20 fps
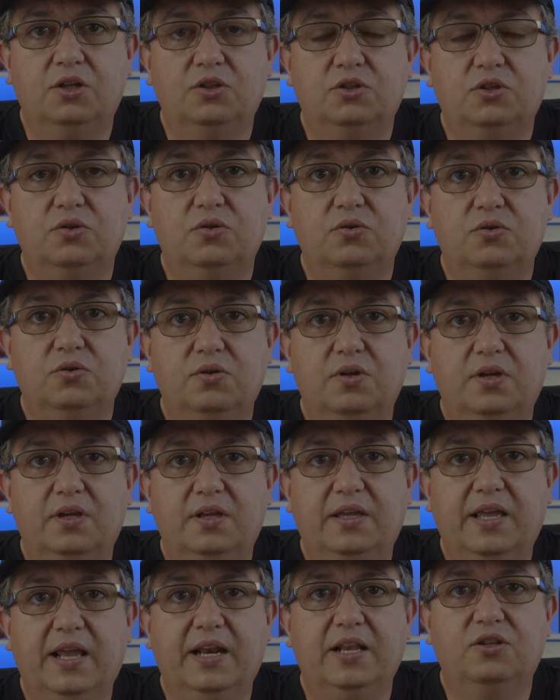to
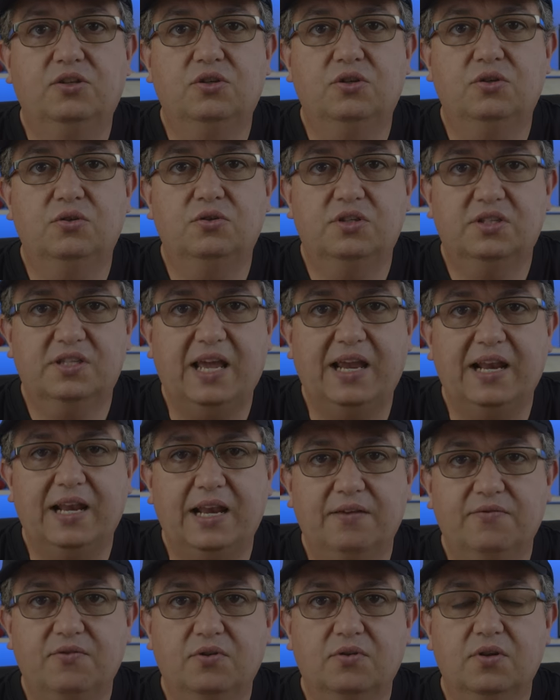get it to stay
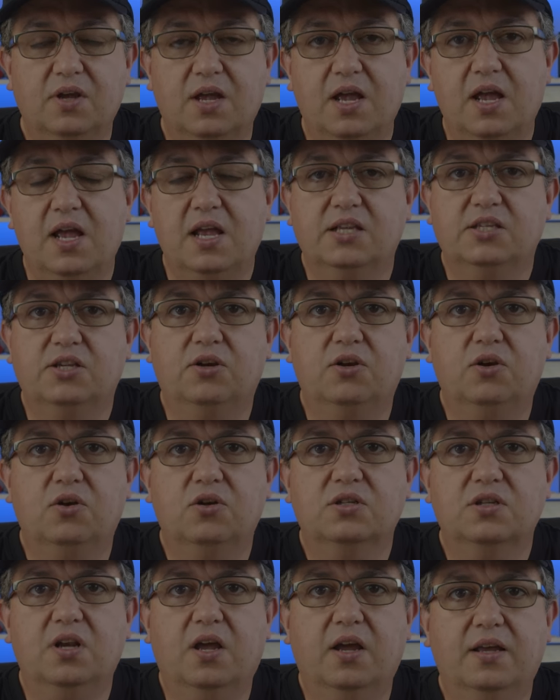level. So it
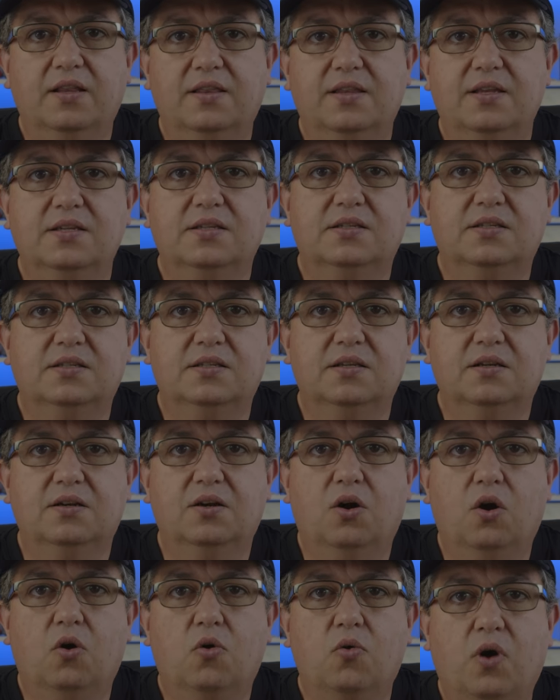looks like this
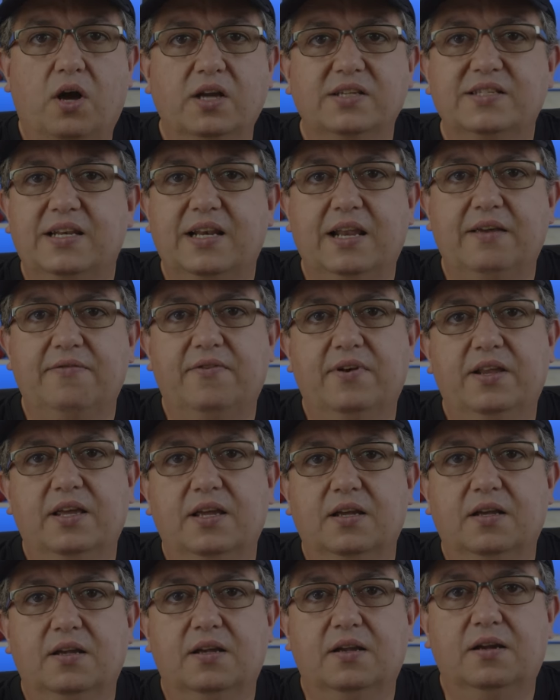horizon
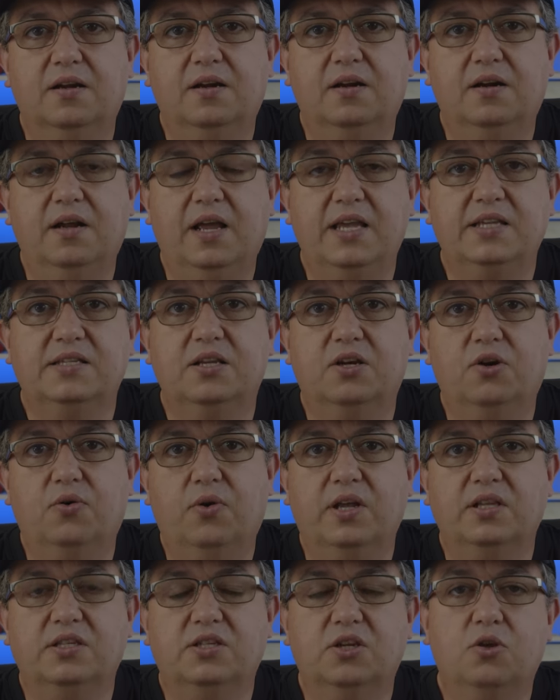leveling isn't
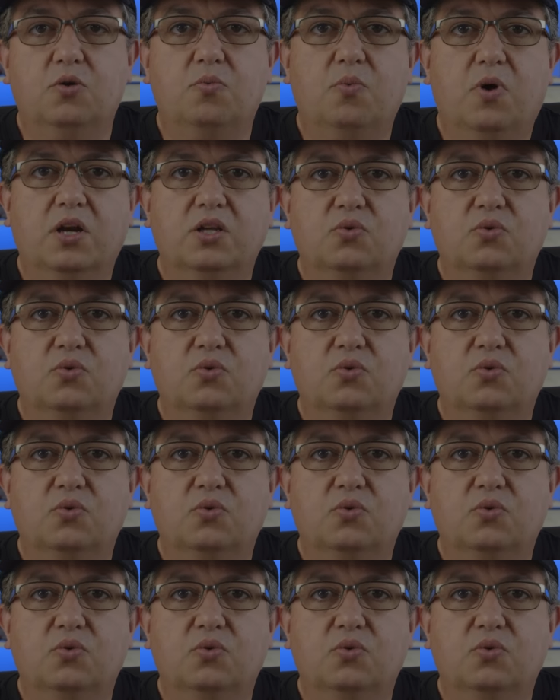great. So you might